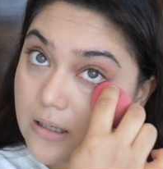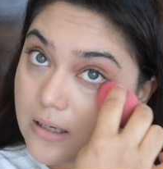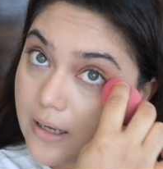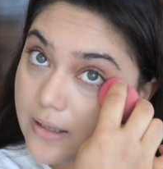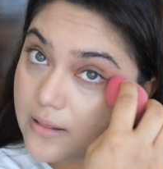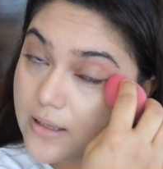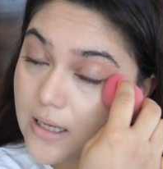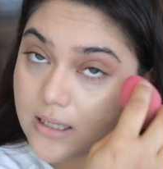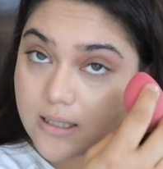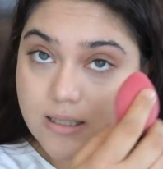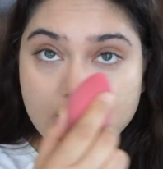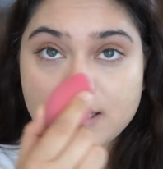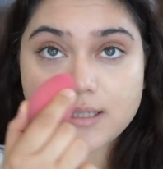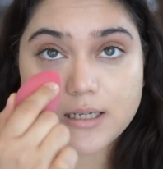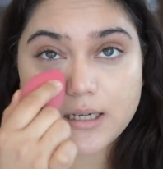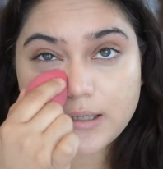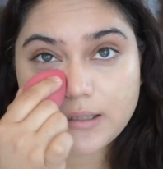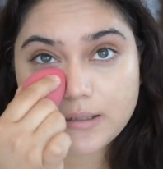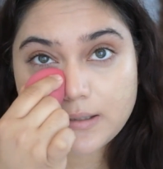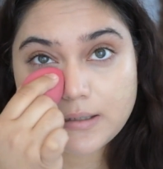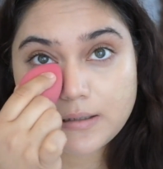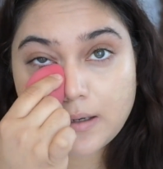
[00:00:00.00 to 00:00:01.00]
let that
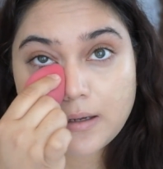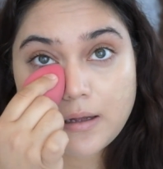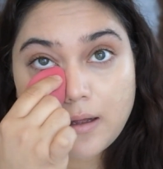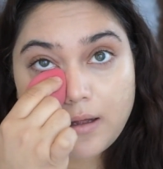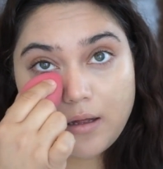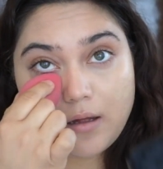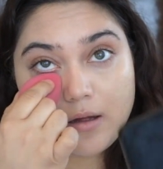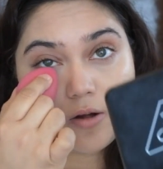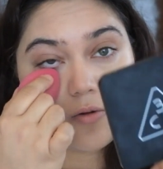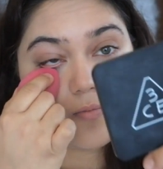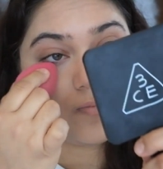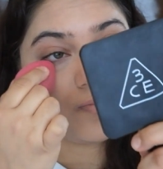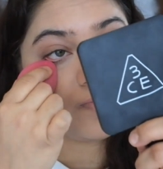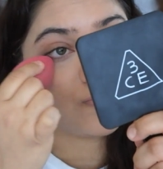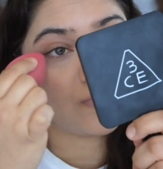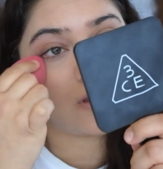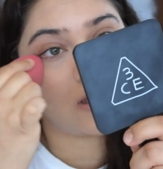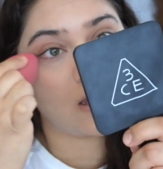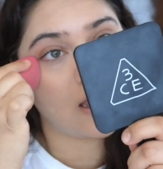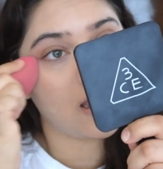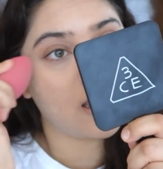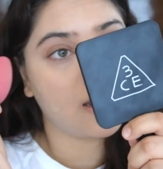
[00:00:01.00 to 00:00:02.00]
sit.
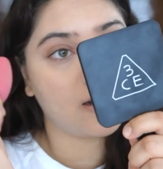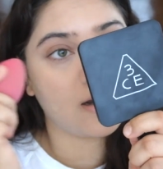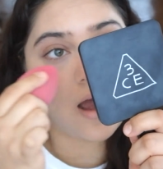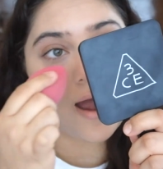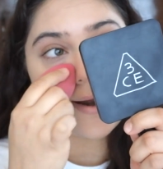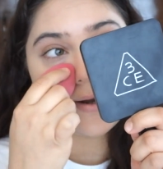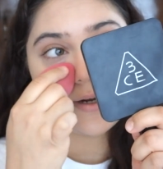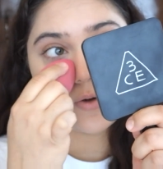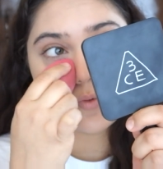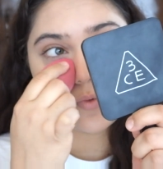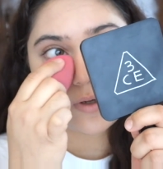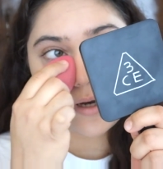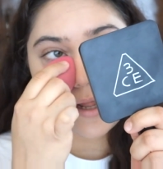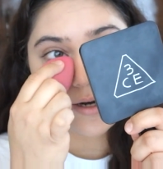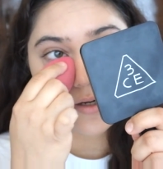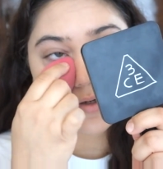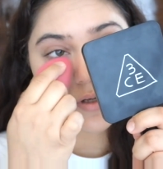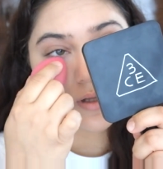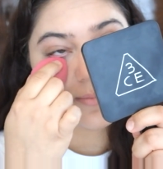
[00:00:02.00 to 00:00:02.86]
And I don't like to